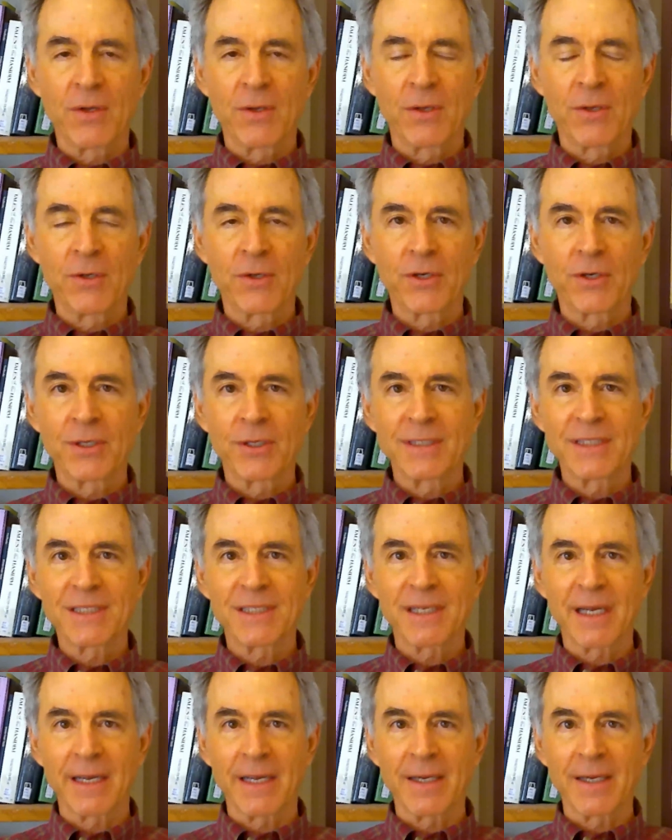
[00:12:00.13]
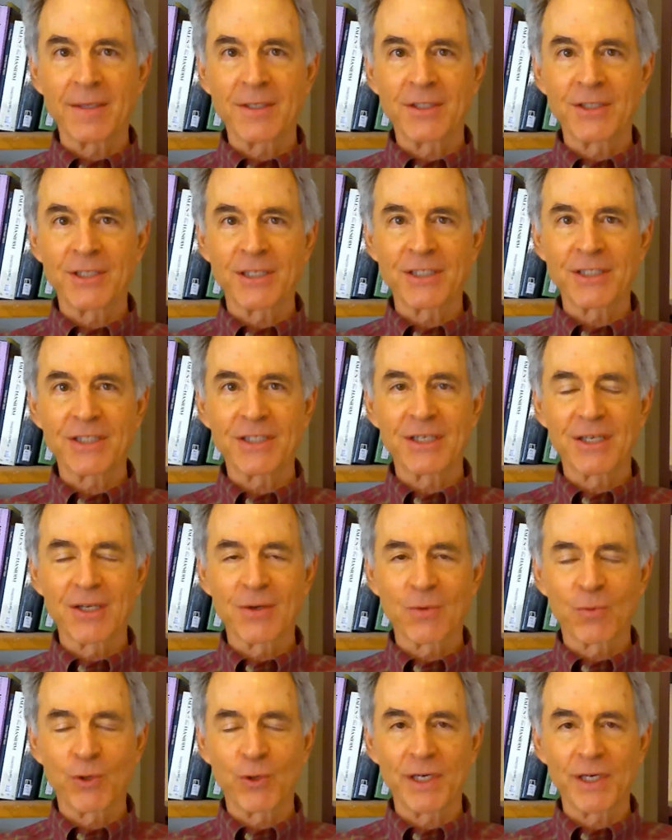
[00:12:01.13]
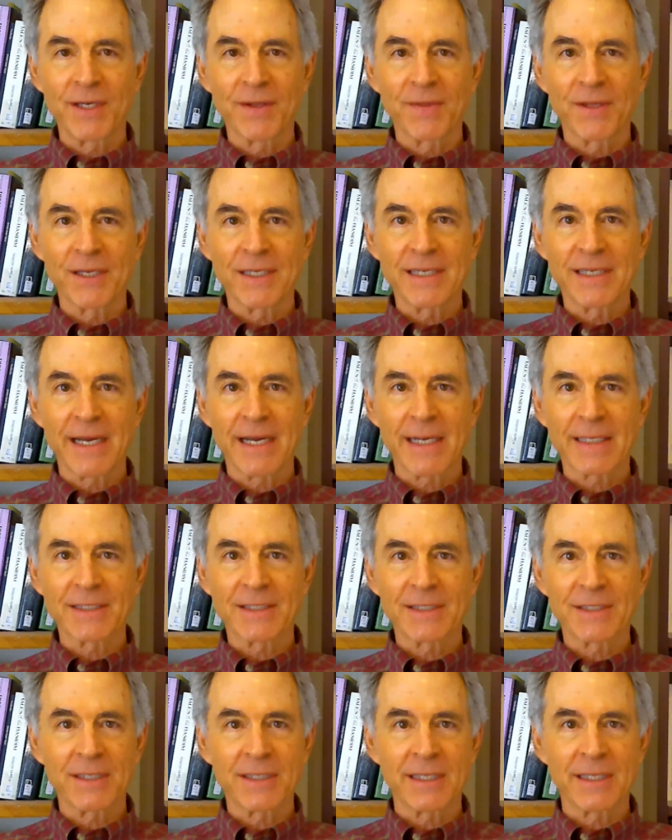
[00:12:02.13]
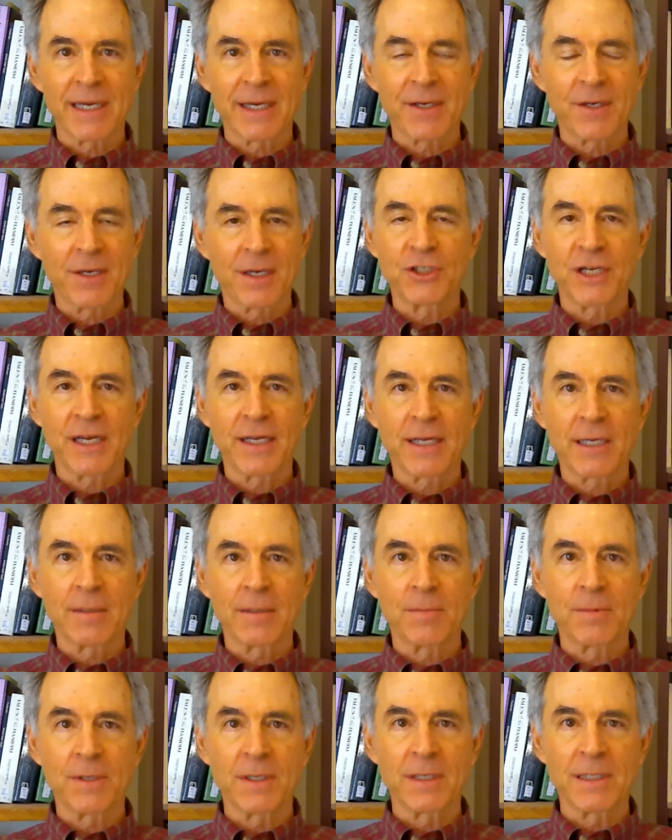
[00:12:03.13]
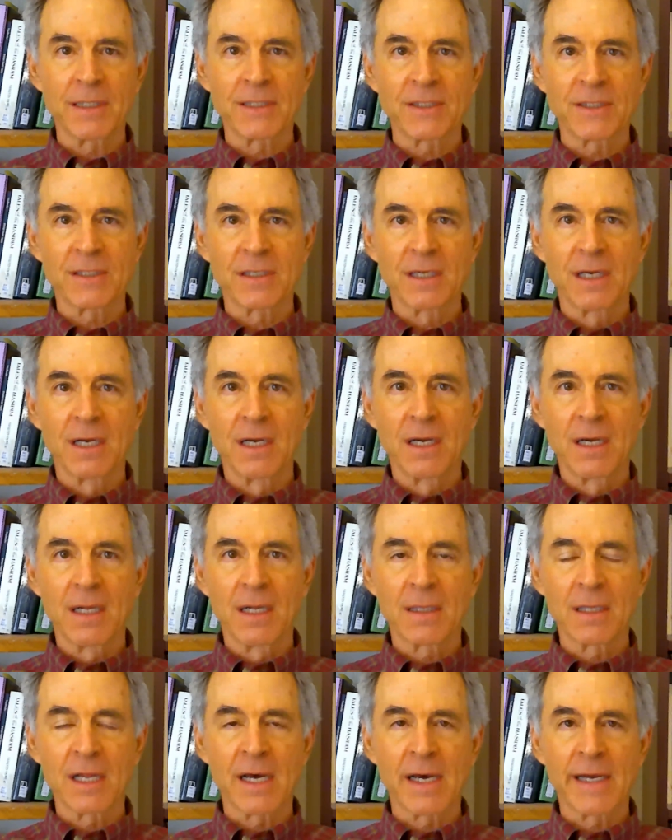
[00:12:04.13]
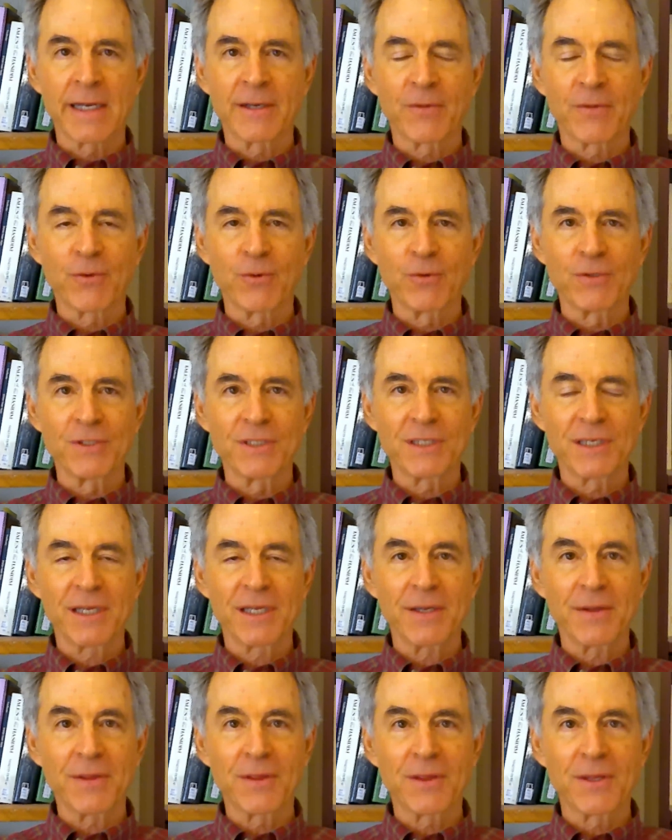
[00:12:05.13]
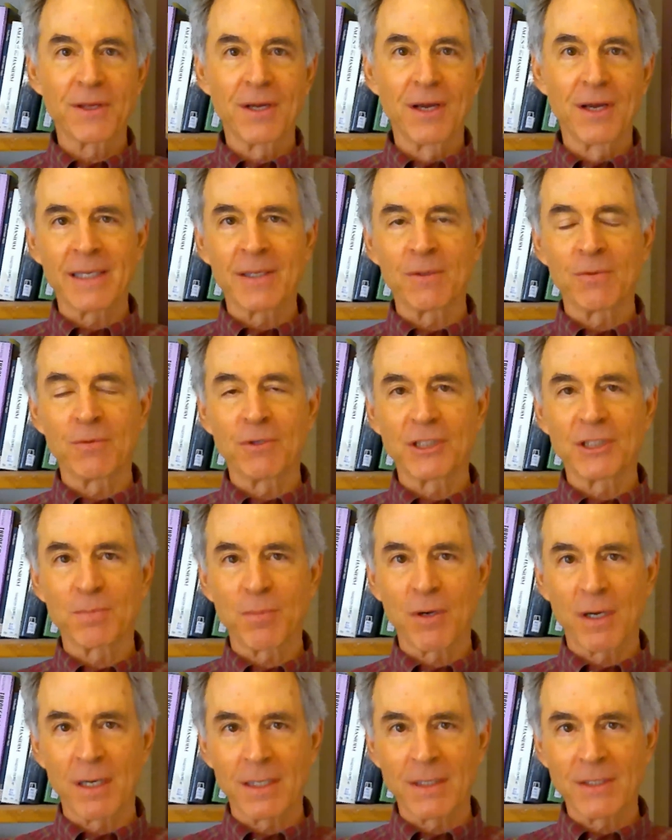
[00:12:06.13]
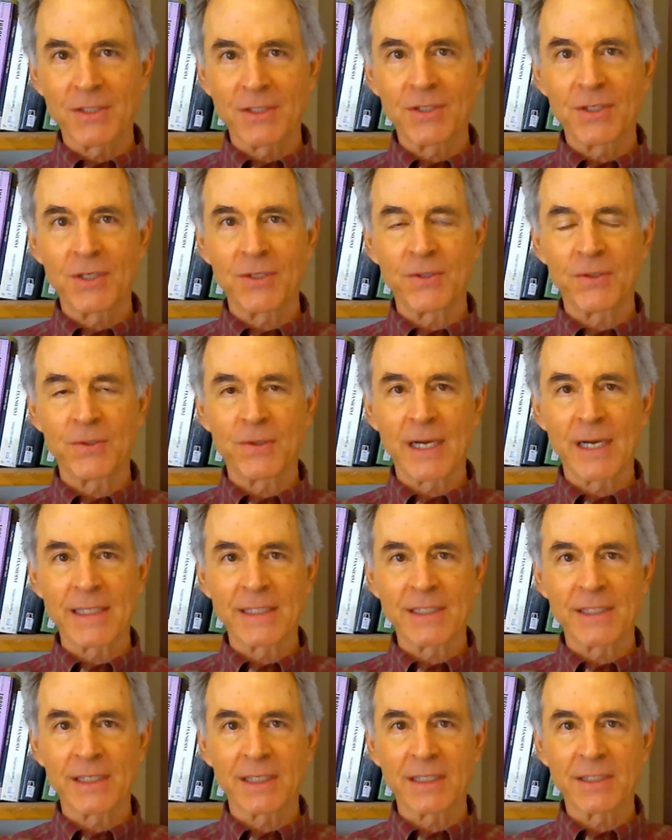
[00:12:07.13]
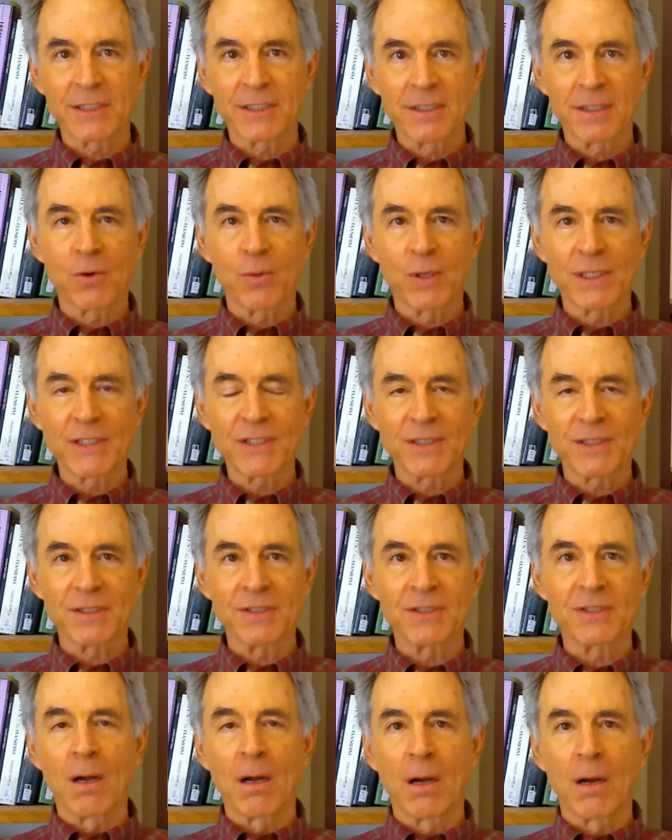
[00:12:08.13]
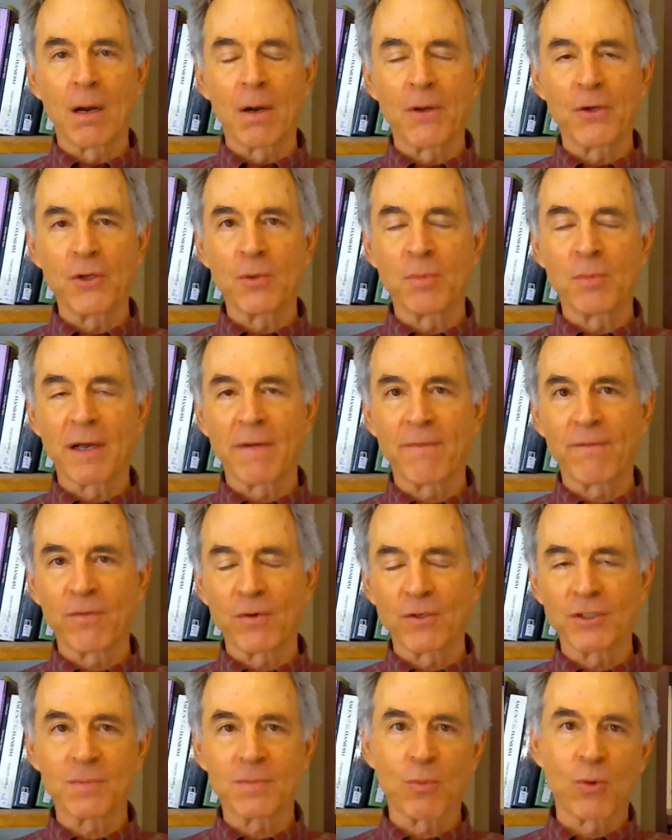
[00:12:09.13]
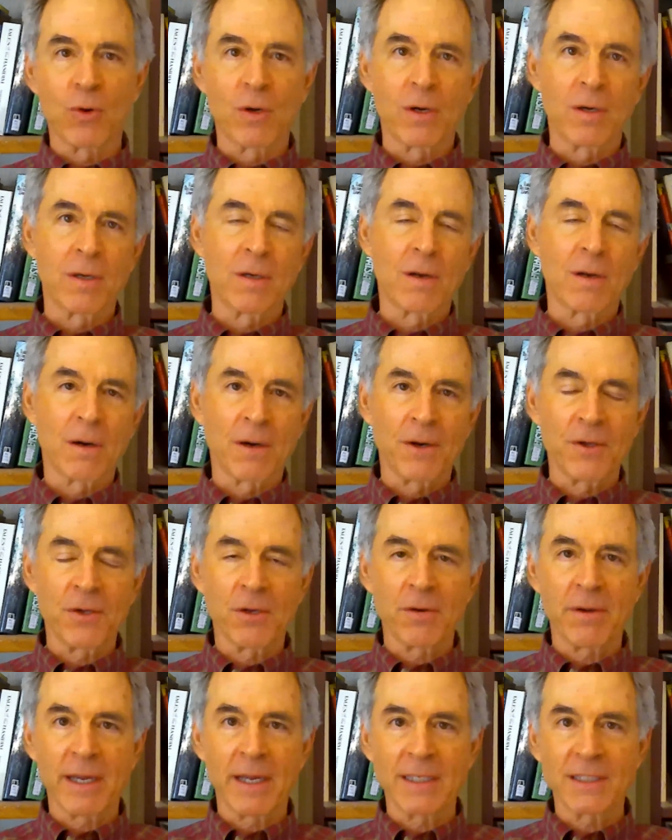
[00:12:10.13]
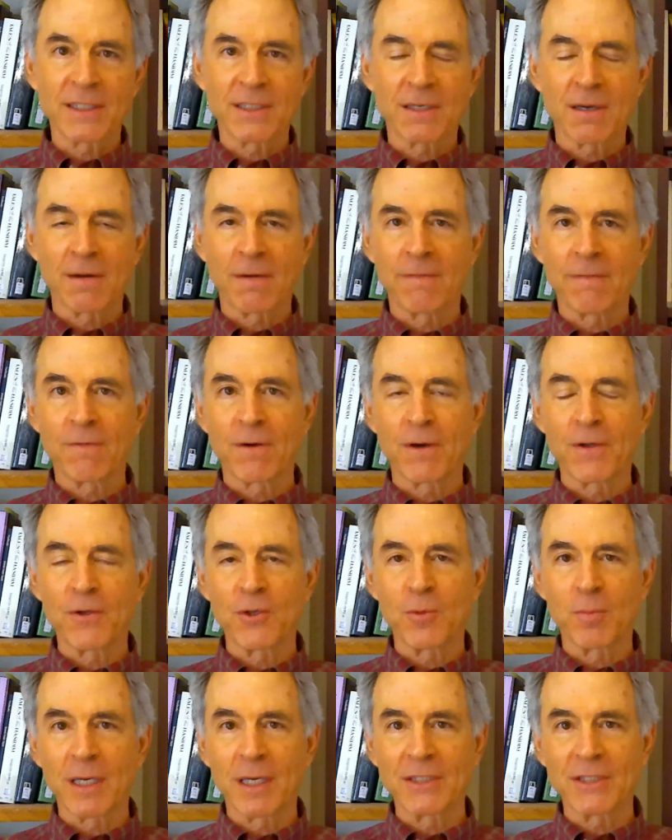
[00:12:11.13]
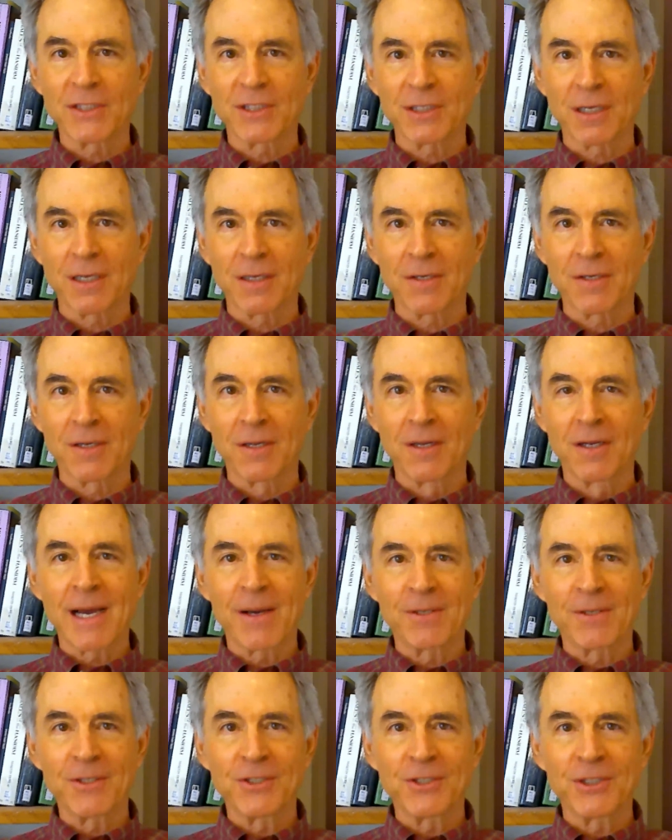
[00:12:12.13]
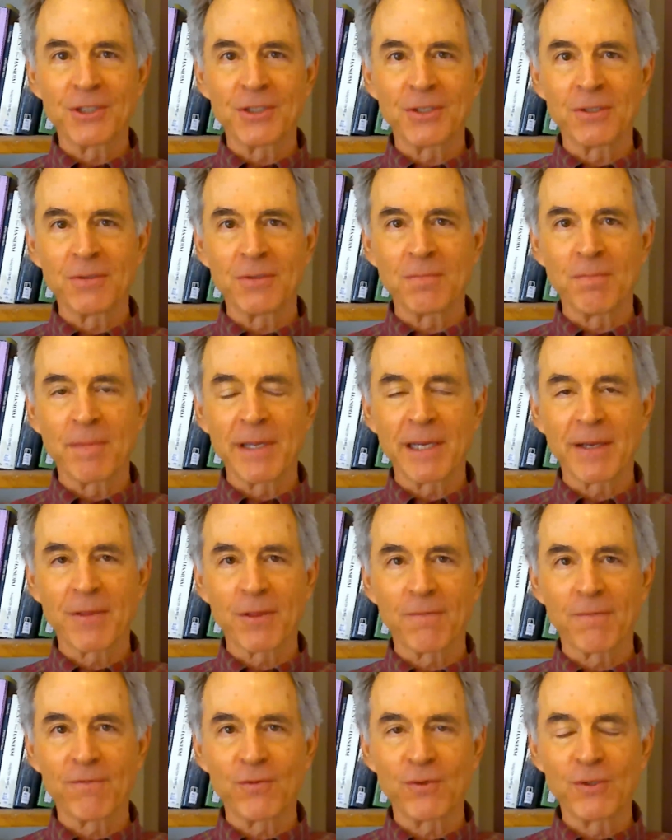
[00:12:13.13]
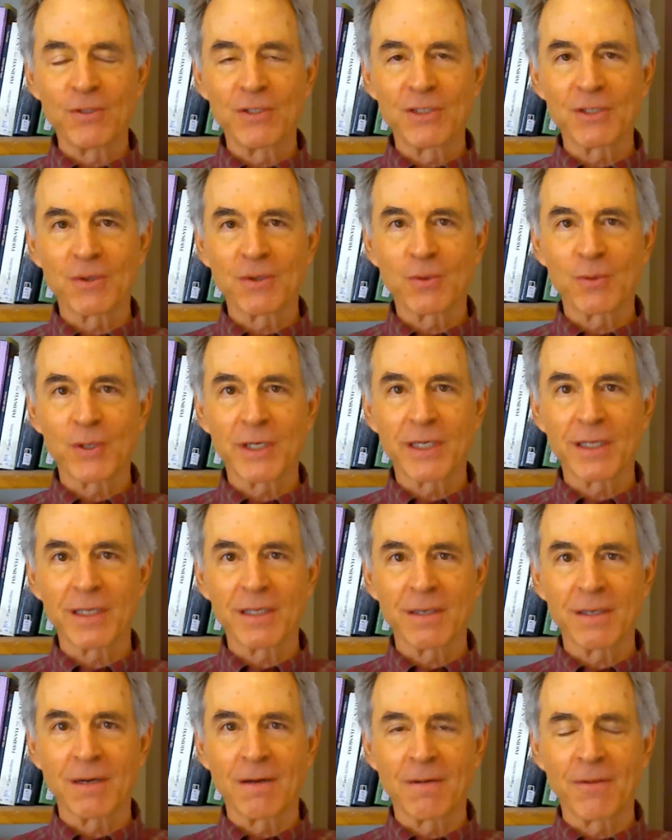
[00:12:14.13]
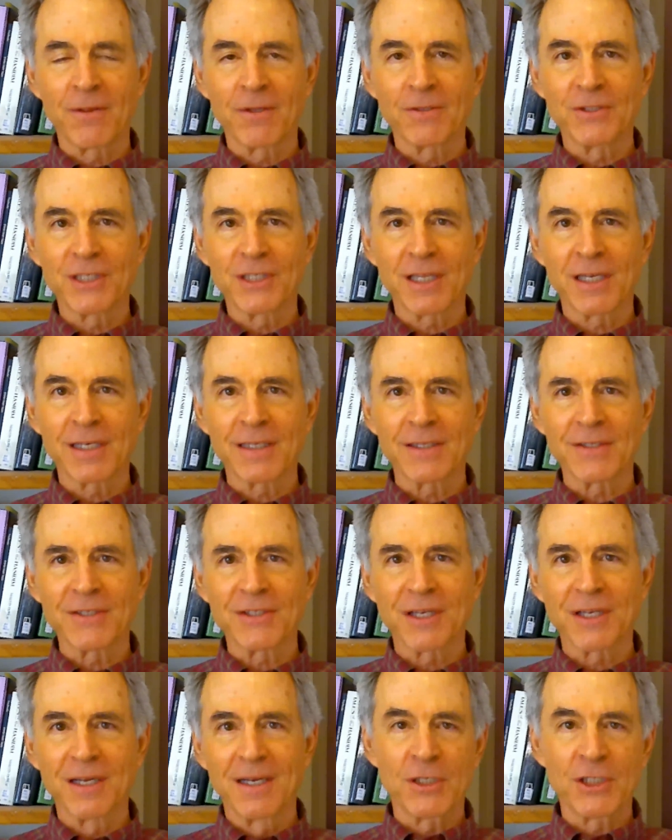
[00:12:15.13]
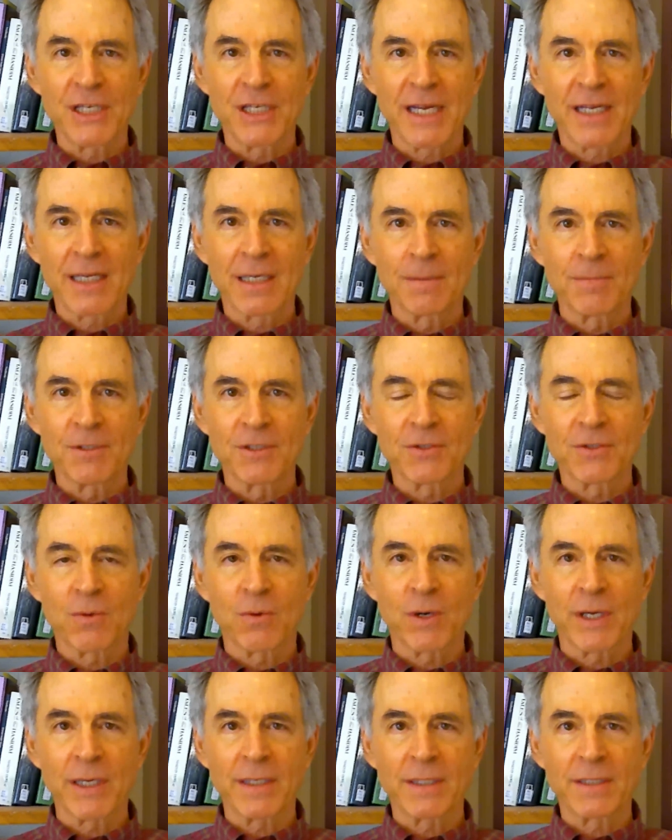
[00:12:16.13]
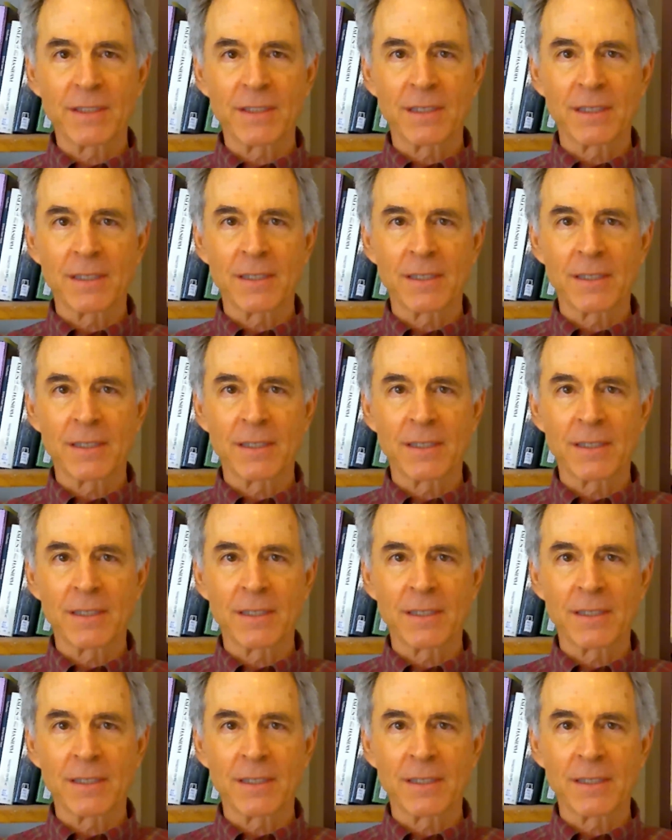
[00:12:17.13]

You could say, just reading the text, that Jacob is lying through his teeth in response to Isaac's questions. Are you my firstborn? Are you Esau? Are you my son? How did you make the food so quickly? All those things. And Jacob is quite